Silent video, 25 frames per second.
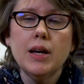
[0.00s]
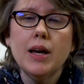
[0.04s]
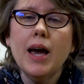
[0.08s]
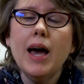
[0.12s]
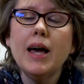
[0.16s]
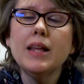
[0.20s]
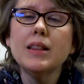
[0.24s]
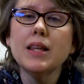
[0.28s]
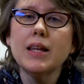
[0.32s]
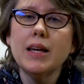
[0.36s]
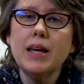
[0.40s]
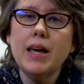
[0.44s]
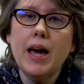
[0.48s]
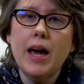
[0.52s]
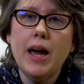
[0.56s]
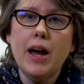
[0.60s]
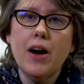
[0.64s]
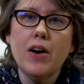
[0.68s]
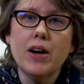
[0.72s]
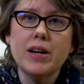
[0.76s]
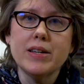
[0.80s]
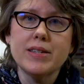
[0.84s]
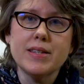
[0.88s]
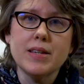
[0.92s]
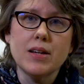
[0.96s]
and Lee
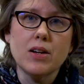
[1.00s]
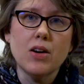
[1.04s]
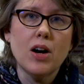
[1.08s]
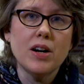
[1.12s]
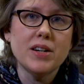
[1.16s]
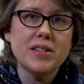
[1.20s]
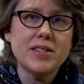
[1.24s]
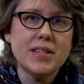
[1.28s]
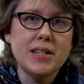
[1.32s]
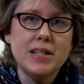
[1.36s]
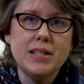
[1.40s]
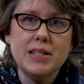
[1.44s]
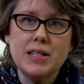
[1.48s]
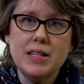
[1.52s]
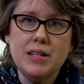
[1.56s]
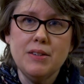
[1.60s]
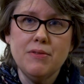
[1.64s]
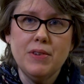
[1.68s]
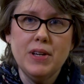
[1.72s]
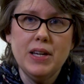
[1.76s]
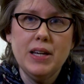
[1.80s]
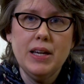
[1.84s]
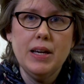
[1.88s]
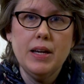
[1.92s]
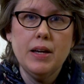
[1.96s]
Harris at
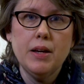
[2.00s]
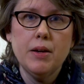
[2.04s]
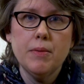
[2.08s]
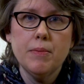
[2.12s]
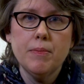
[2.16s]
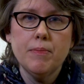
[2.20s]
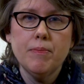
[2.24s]
RCTV.